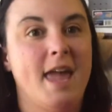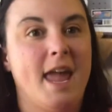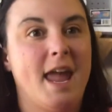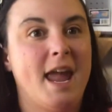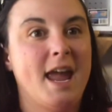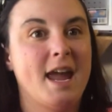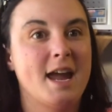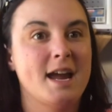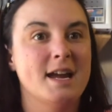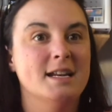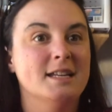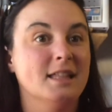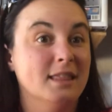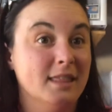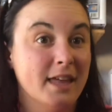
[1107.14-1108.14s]
and
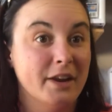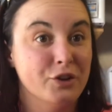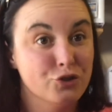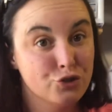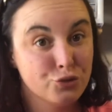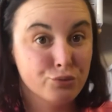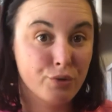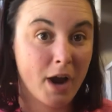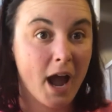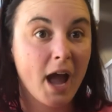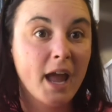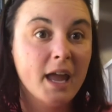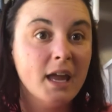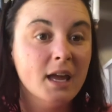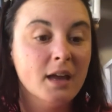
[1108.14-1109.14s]
let it
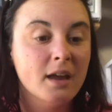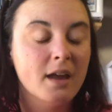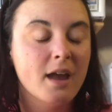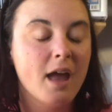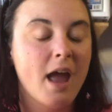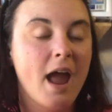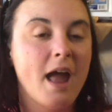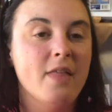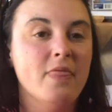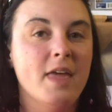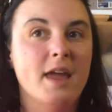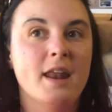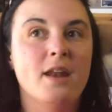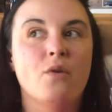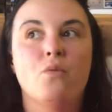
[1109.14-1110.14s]
dry, and
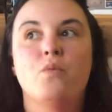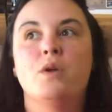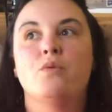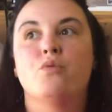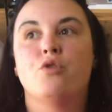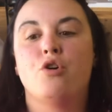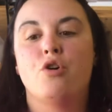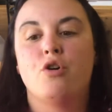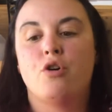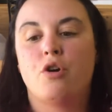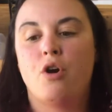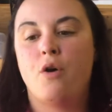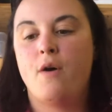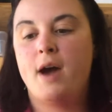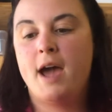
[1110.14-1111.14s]
then we will
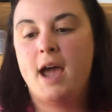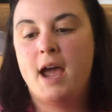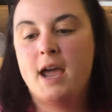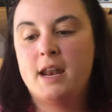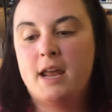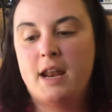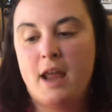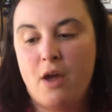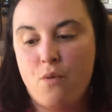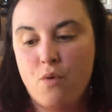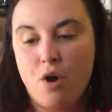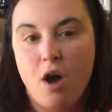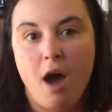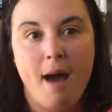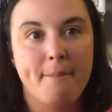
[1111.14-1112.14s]
go ahead and I will
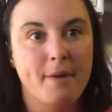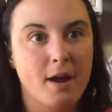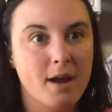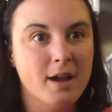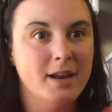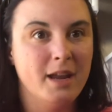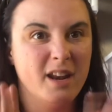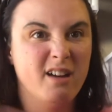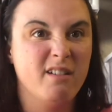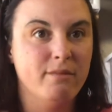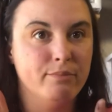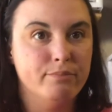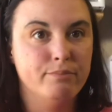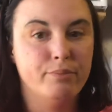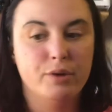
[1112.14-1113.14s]
hop on and I'll
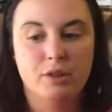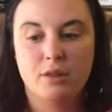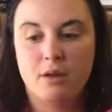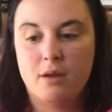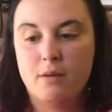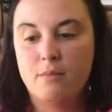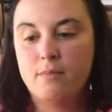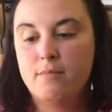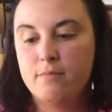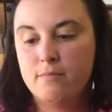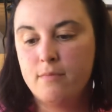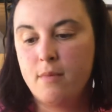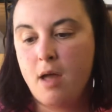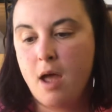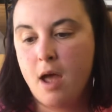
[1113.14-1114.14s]
put the
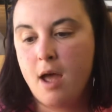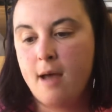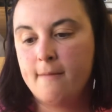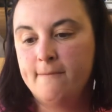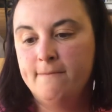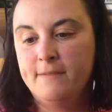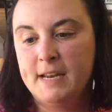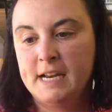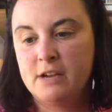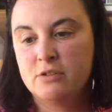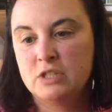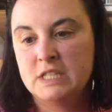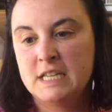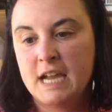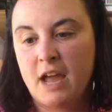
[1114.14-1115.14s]

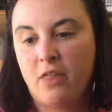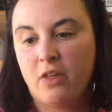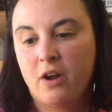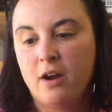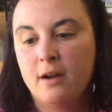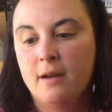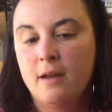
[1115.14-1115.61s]
videos together